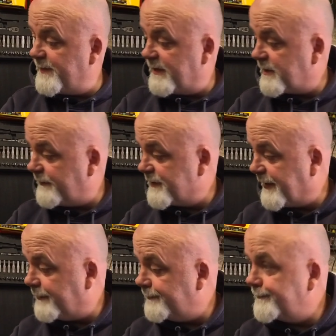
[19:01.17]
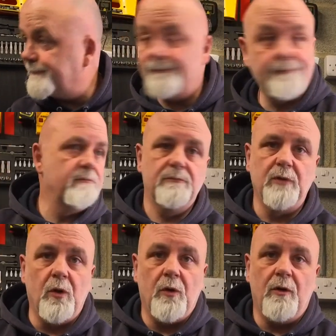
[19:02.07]
bits up for sale
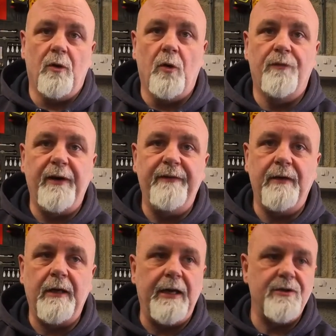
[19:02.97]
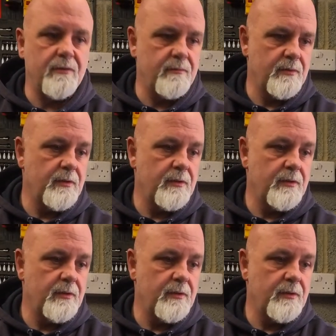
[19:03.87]
or free for collection,